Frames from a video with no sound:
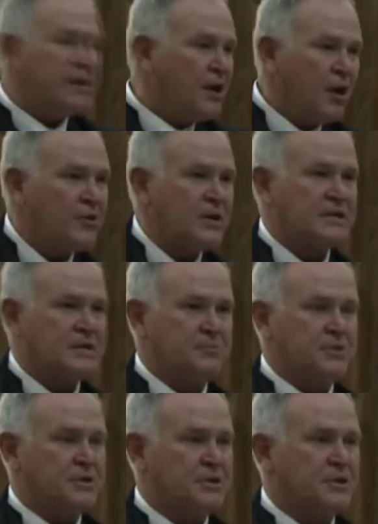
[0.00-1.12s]
I know there's a
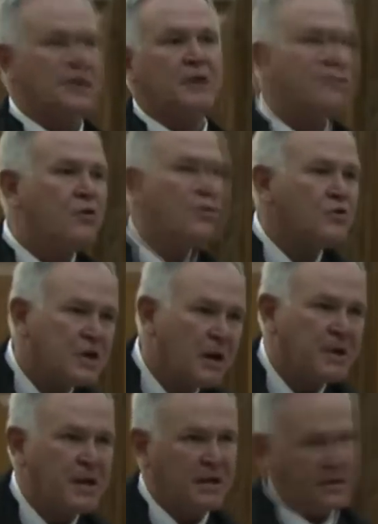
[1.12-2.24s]
person, and of course
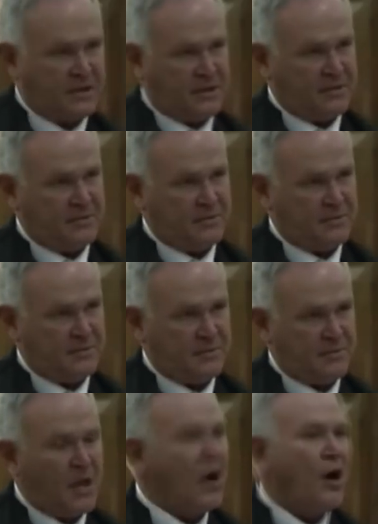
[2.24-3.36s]
I'm guilty.
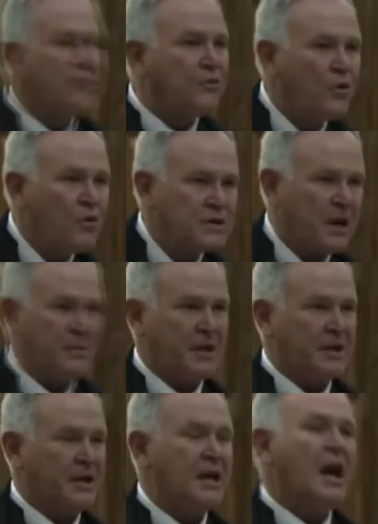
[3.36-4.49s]
Of course I'm
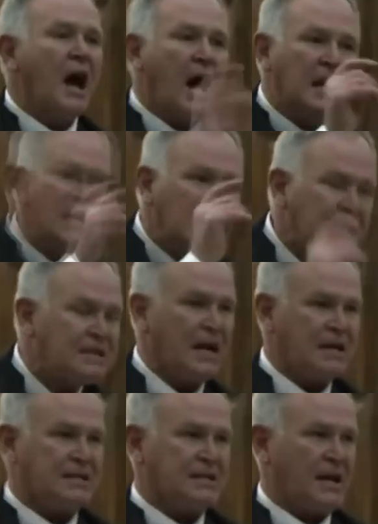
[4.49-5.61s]
guilty. Unless
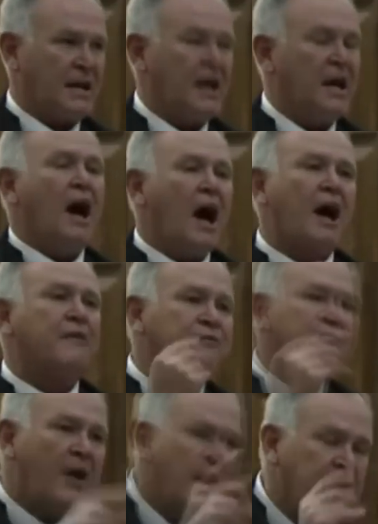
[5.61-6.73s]
I say I
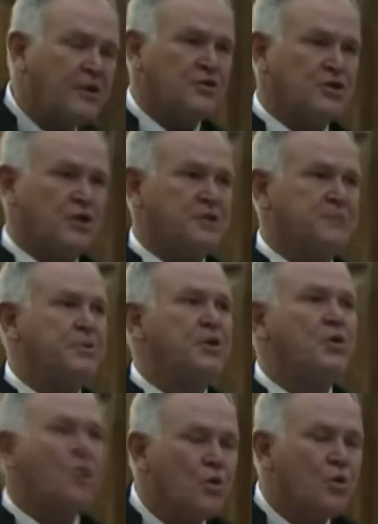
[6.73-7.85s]
fired those shots
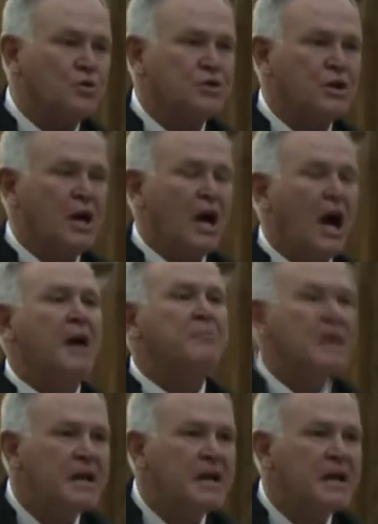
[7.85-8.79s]
because I